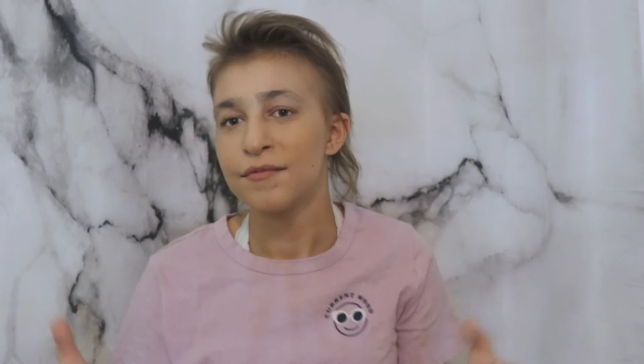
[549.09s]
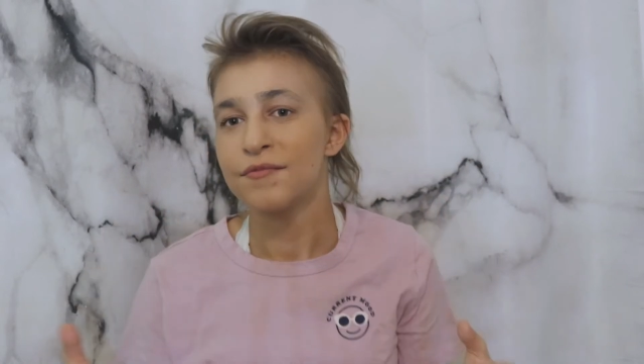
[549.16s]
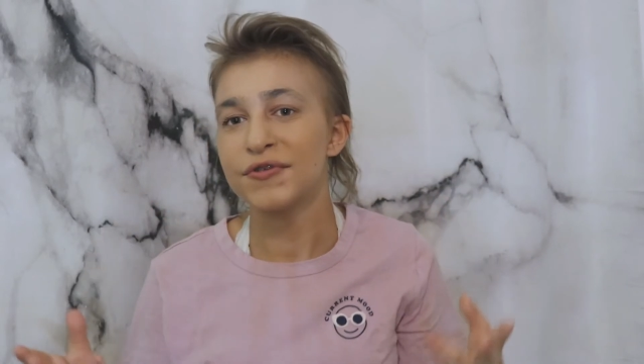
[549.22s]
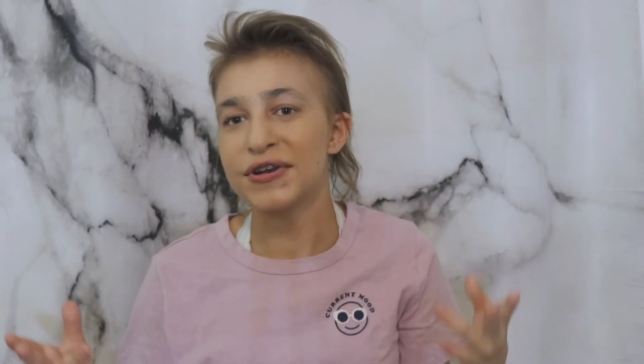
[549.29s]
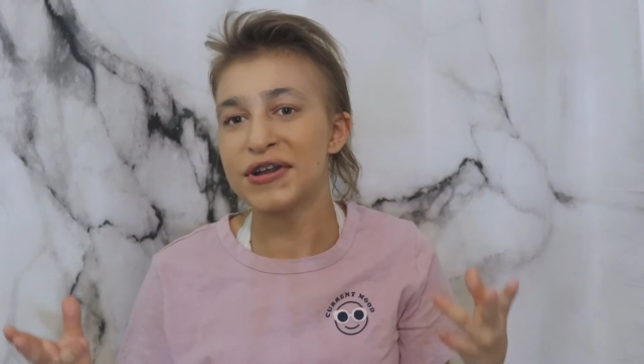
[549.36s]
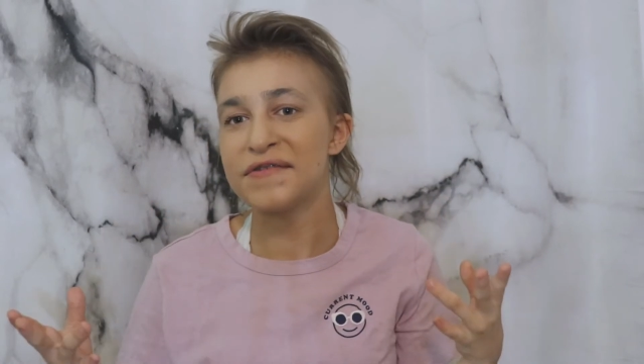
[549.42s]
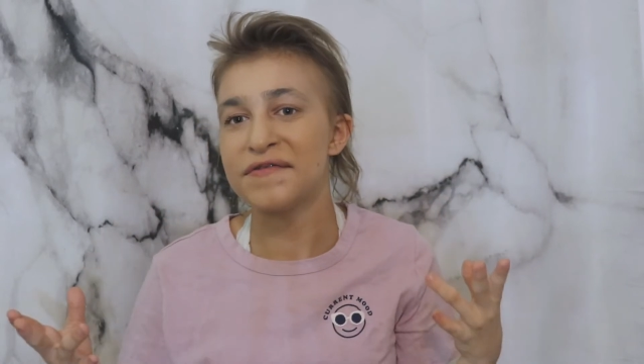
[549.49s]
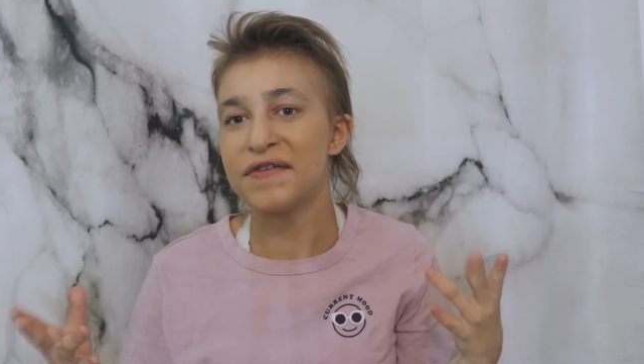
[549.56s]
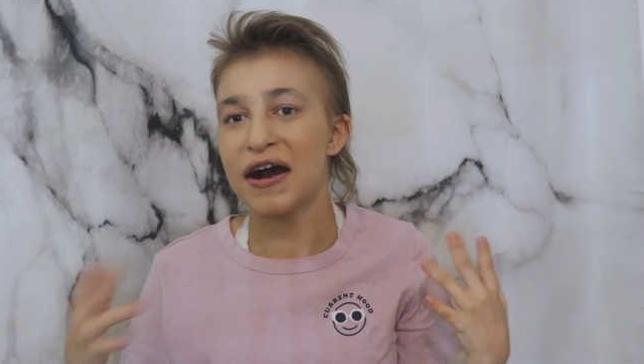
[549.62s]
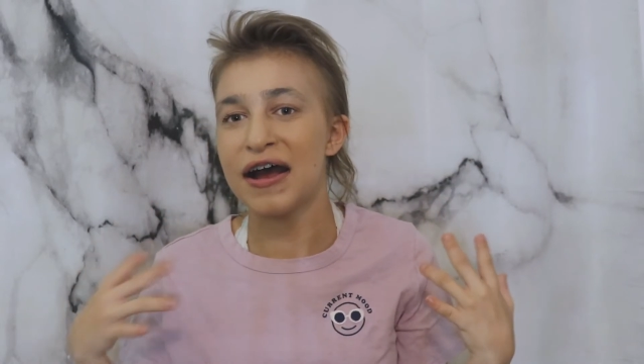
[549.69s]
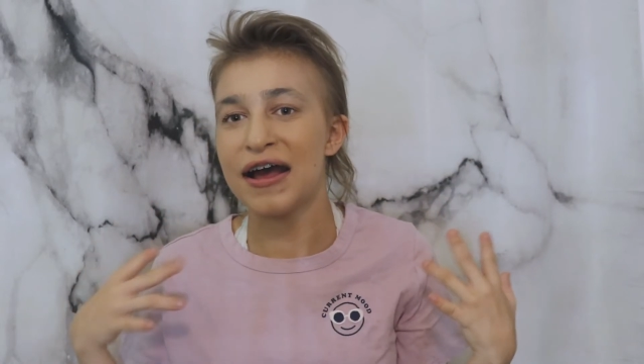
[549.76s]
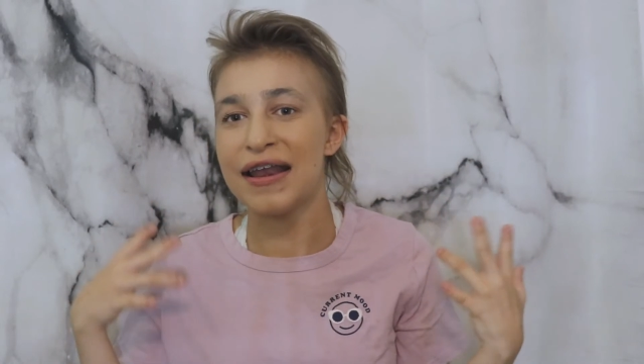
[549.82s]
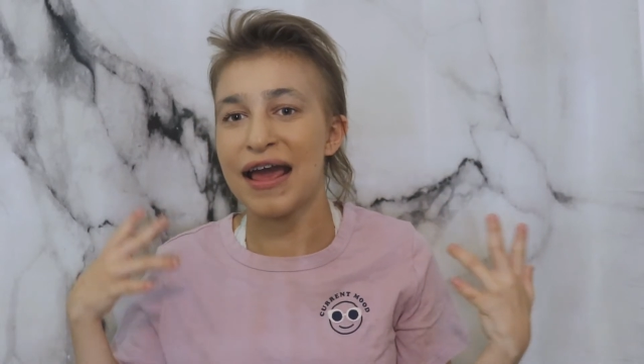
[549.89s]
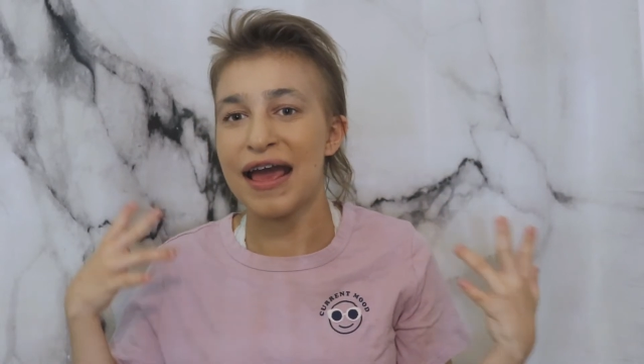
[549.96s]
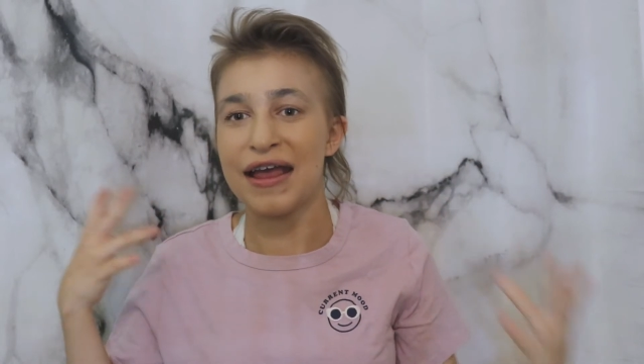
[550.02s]
pretty
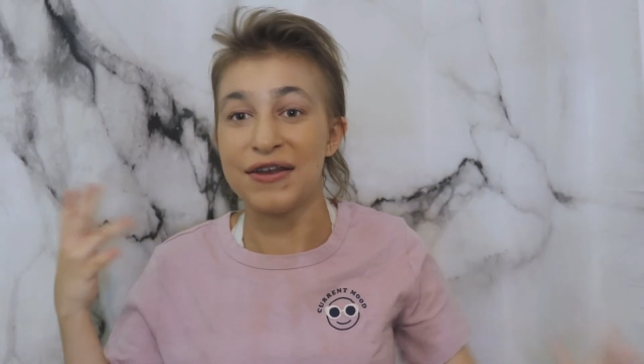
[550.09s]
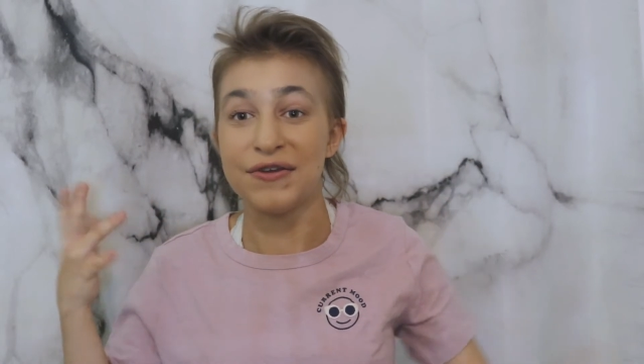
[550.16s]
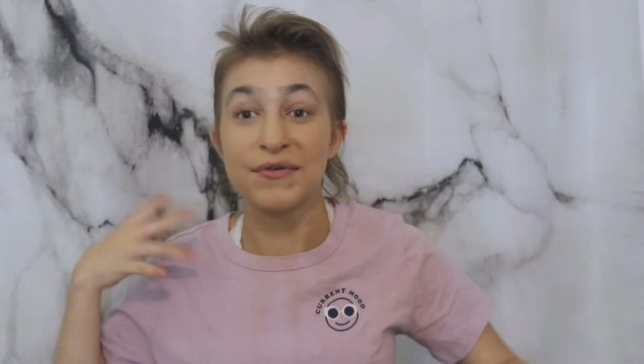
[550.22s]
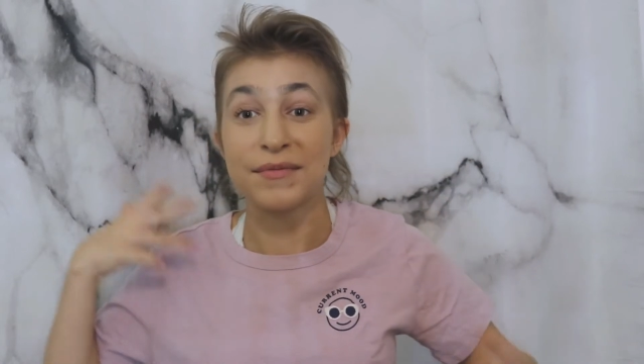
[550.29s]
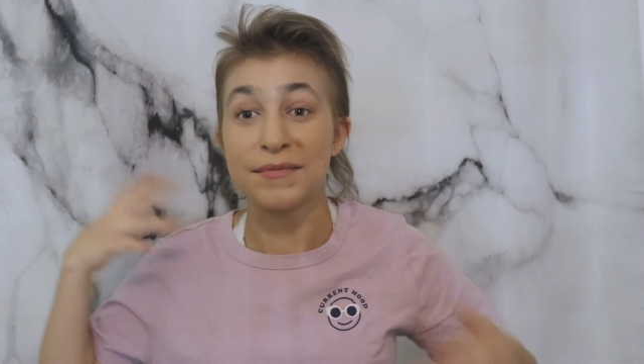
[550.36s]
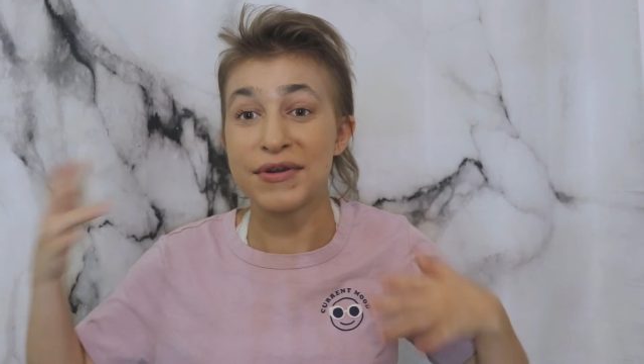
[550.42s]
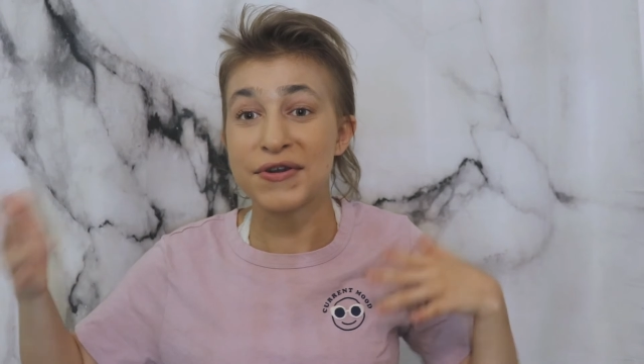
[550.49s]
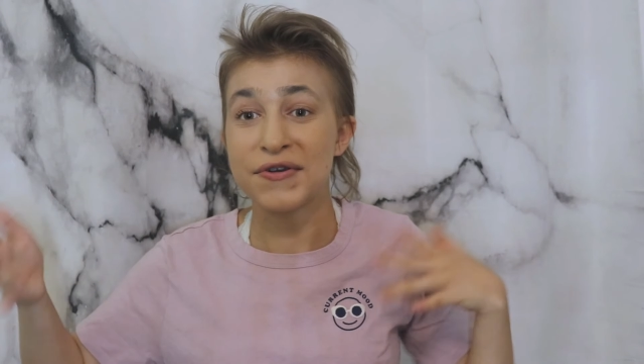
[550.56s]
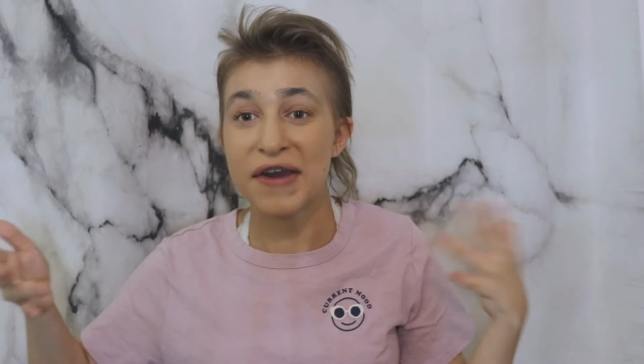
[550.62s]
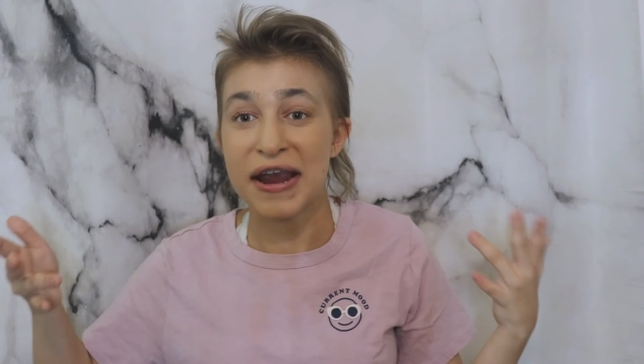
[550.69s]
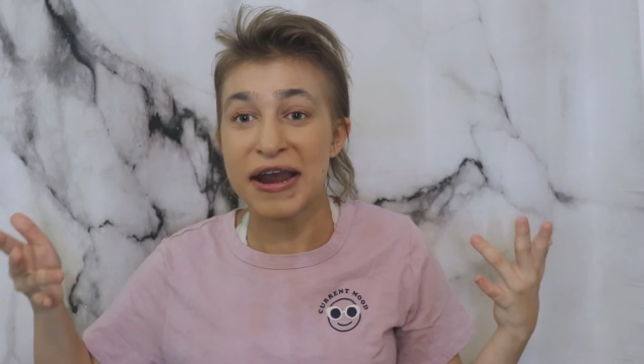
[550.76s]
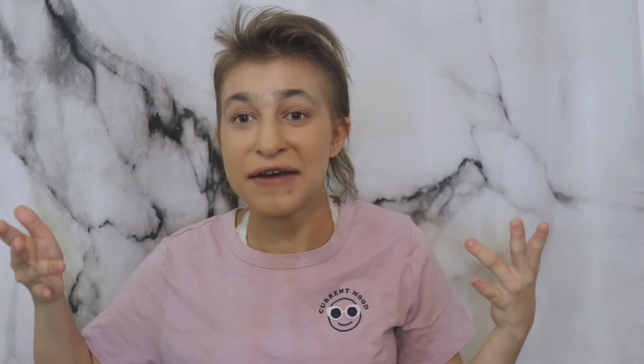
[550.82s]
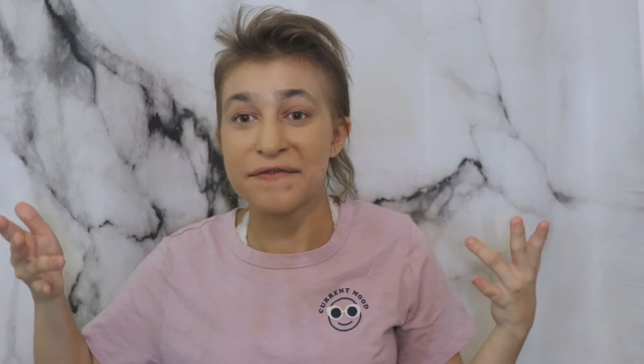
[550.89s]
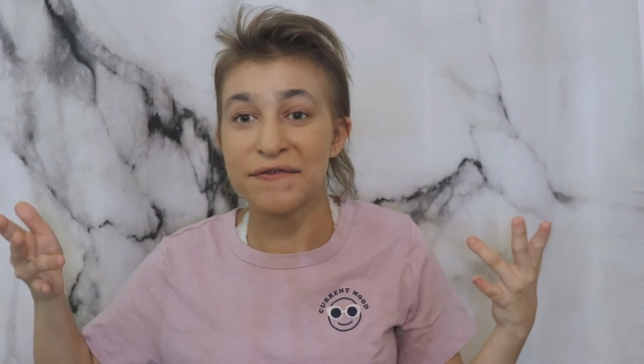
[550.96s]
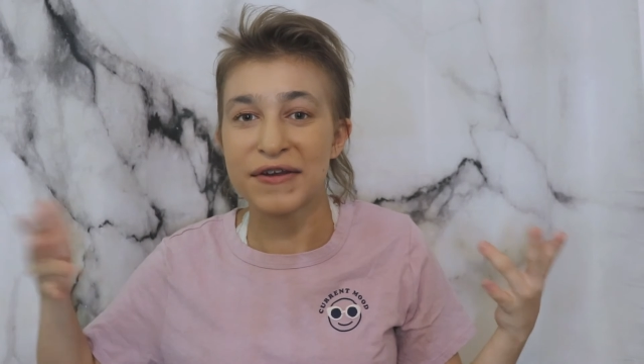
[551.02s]
fun, and you can be
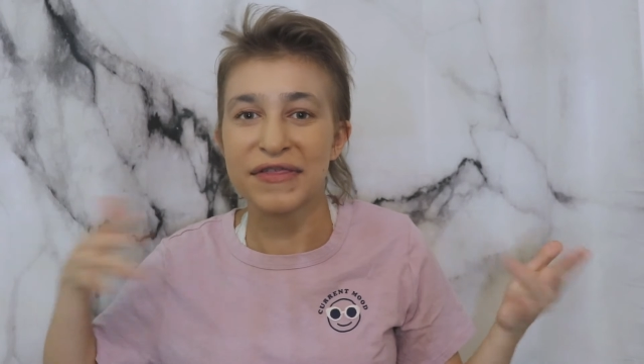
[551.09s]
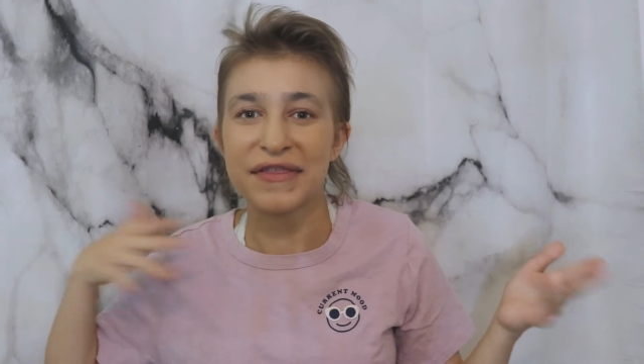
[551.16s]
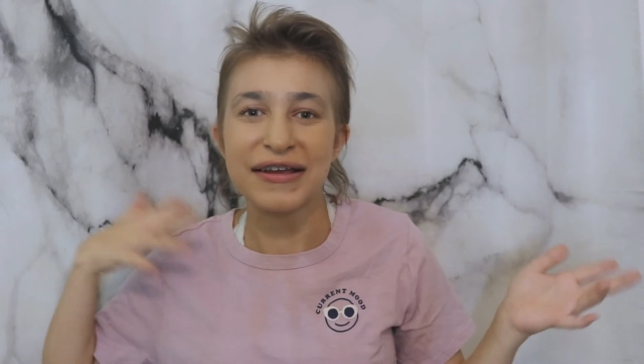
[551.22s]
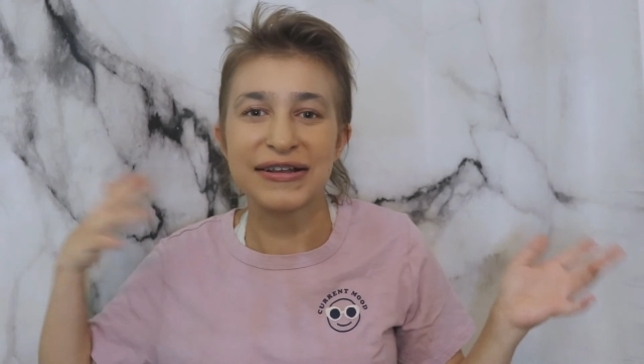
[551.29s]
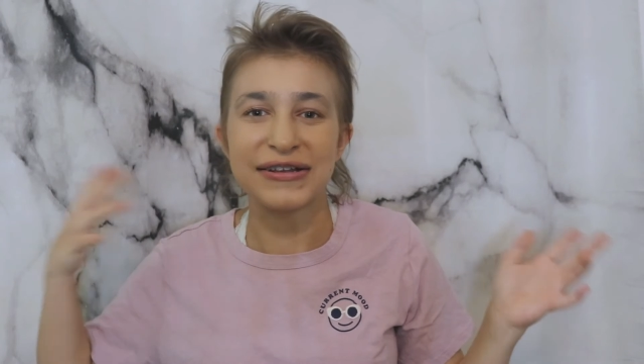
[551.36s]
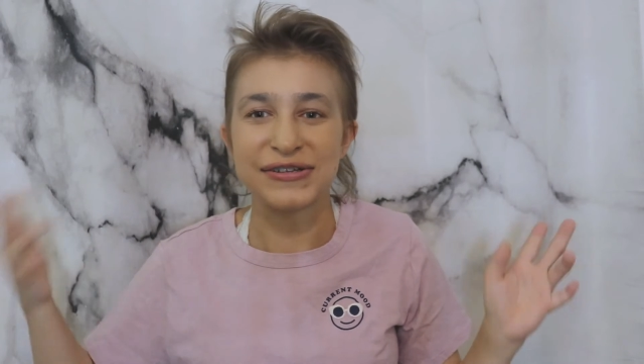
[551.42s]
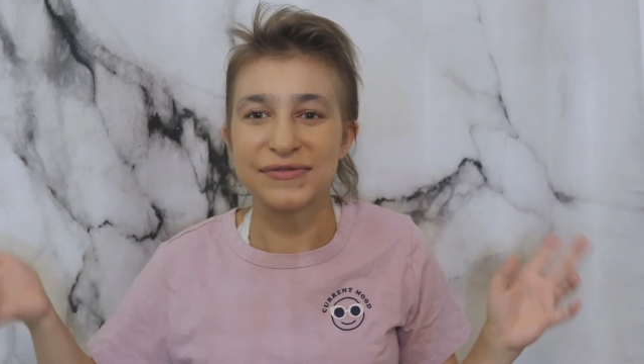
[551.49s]
creative with it,